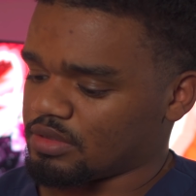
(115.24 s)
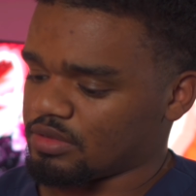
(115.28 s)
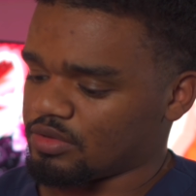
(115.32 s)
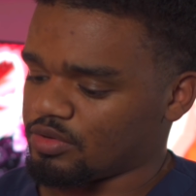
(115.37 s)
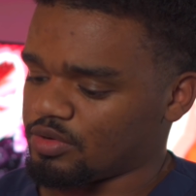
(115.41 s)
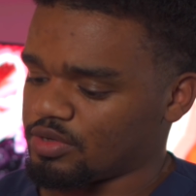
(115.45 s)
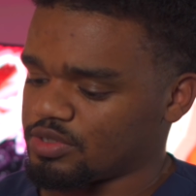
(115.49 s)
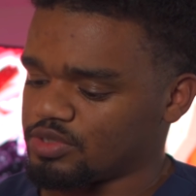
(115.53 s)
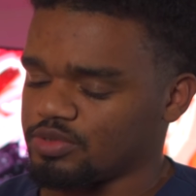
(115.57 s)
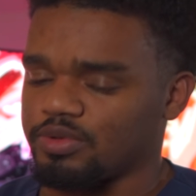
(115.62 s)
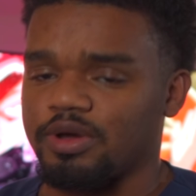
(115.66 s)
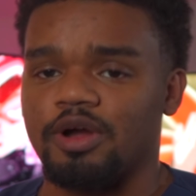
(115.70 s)

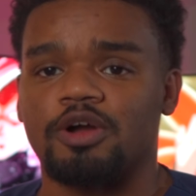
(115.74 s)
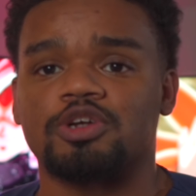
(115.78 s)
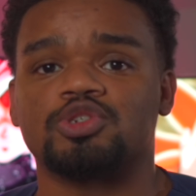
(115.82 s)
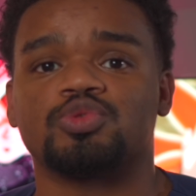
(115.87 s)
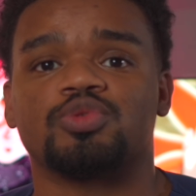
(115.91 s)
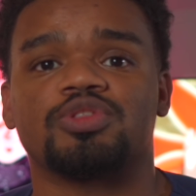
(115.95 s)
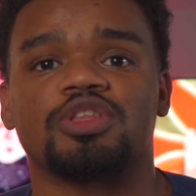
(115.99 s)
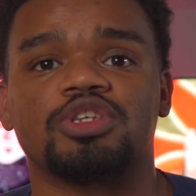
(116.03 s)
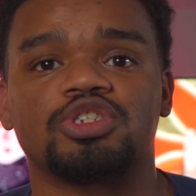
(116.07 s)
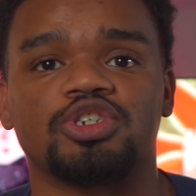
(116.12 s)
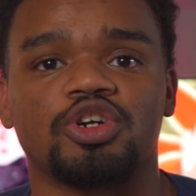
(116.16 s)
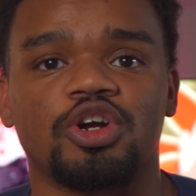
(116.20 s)
32 hours
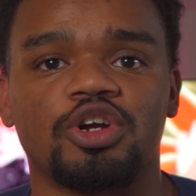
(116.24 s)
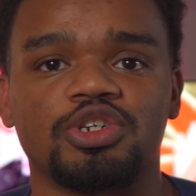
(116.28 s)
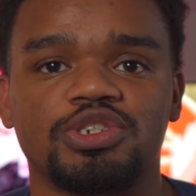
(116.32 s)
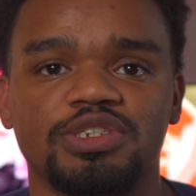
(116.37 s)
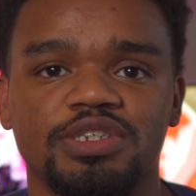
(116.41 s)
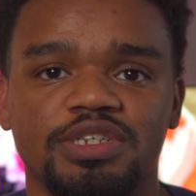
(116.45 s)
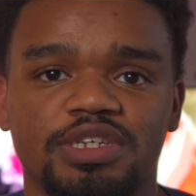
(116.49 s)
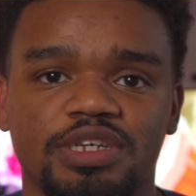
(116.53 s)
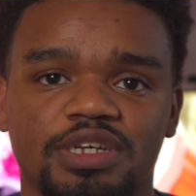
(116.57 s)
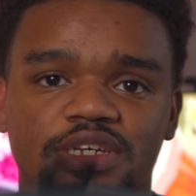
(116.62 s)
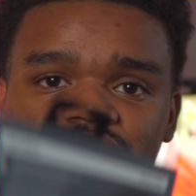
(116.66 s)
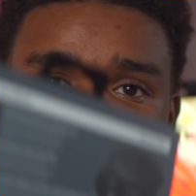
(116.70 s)
with the
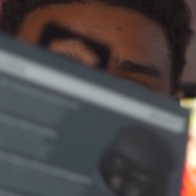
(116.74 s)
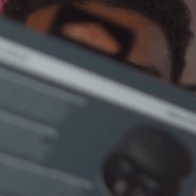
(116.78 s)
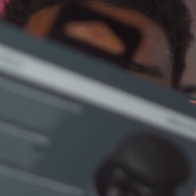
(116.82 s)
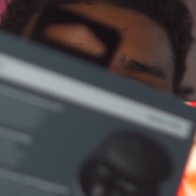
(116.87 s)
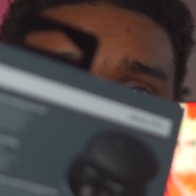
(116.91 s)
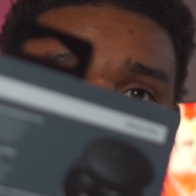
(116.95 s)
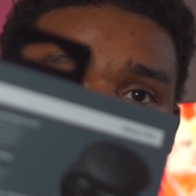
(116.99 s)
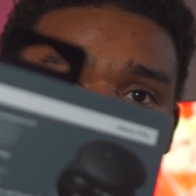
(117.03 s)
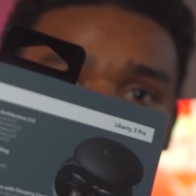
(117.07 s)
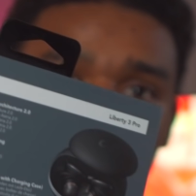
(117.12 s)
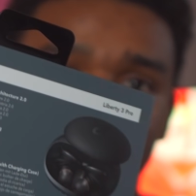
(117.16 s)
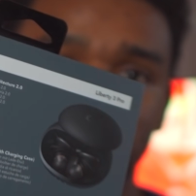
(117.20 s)
charging case
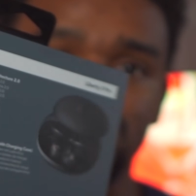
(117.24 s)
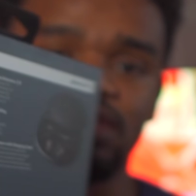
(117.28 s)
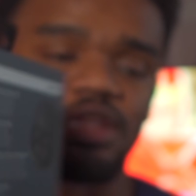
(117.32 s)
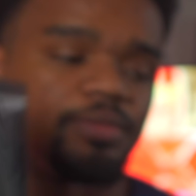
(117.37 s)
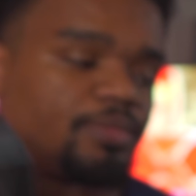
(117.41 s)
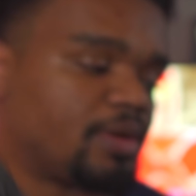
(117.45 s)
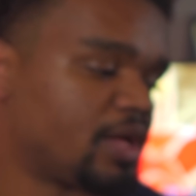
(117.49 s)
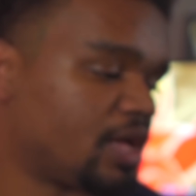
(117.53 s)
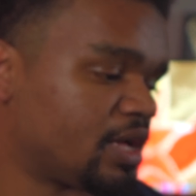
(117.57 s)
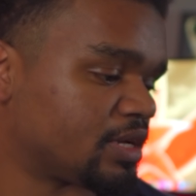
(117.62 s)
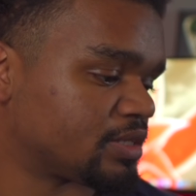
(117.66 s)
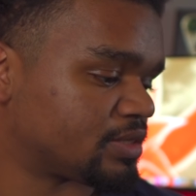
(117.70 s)
according to the
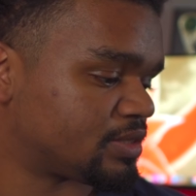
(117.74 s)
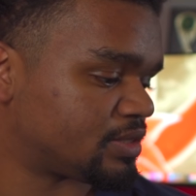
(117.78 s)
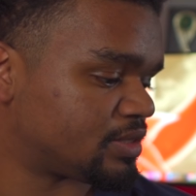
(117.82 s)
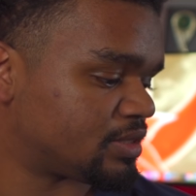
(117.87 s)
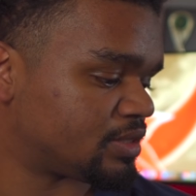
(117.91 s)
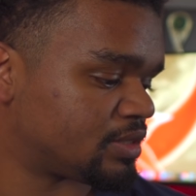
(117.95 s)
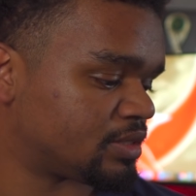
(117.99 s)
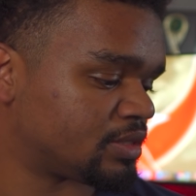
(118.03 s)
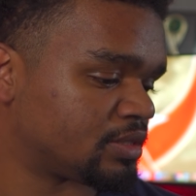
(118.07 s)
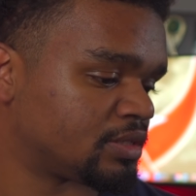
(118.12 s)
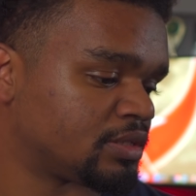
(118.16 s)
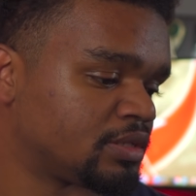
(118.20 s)

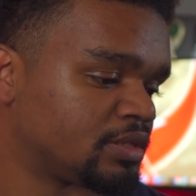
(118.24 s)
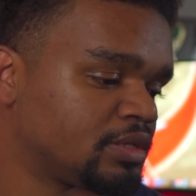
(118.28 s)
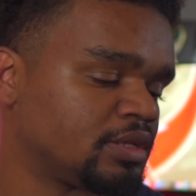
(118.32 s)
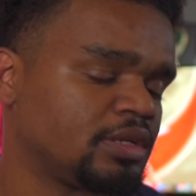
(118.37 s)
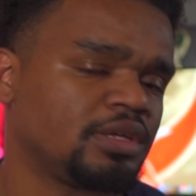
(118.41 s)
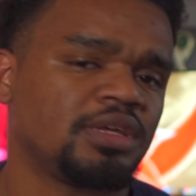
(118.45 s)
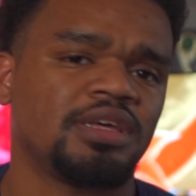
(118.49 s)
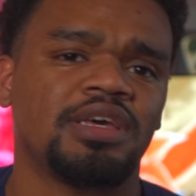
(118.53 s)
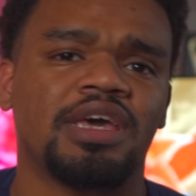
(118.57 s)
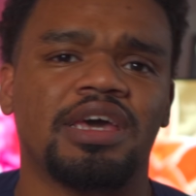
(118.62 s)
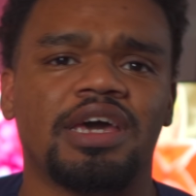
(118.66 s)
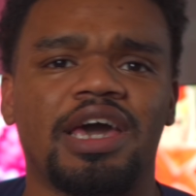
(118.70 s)
box.
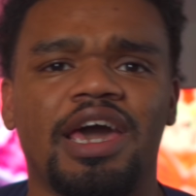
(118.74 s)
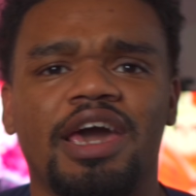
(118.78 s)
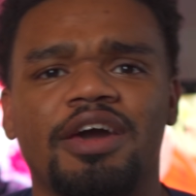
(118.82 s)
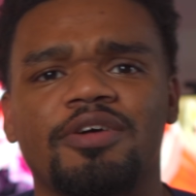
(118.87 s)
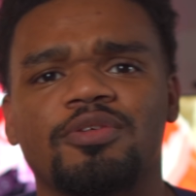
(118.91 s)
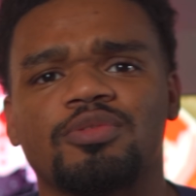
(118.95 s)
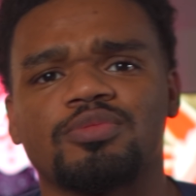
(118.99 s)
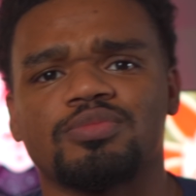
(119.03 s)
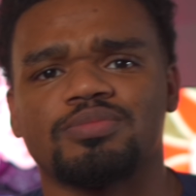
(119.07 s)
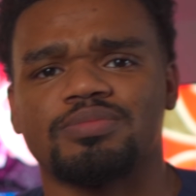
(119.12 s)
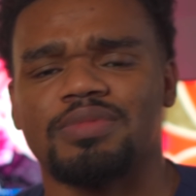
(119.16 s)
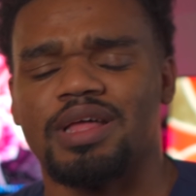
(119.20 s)

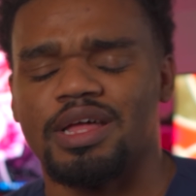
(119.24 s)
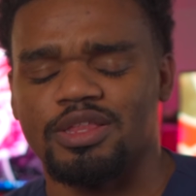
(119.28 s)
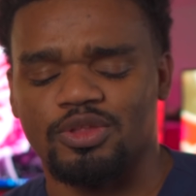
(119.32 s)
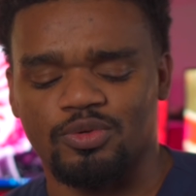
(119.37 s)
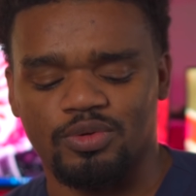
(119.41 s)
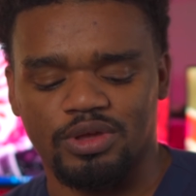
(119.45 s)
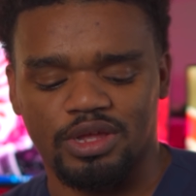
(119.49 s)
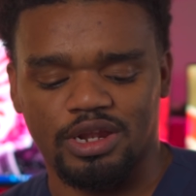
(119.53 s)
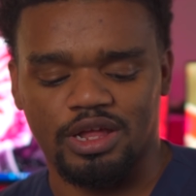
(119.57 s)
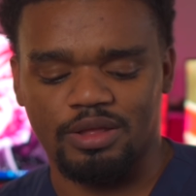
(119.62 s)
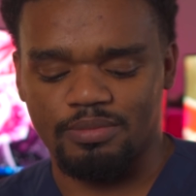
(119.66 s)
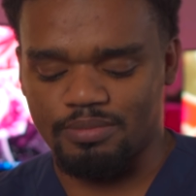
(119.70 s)
I'm not
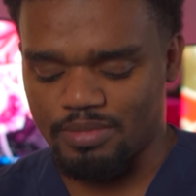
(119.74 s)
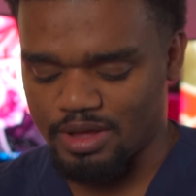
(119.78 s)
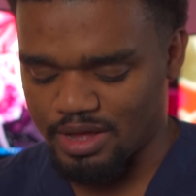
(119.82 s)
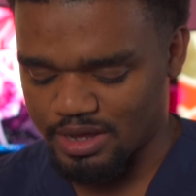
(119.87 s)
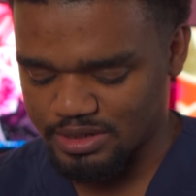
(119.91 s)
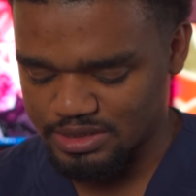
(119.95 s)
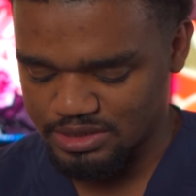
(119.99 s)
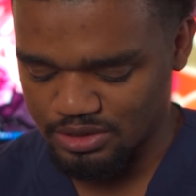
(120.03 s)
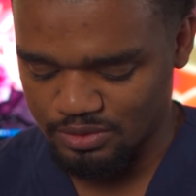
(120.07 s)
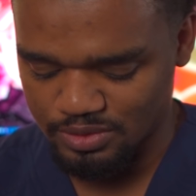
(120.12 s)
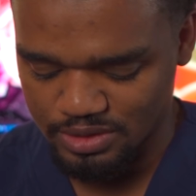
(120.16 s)
doing an unboxing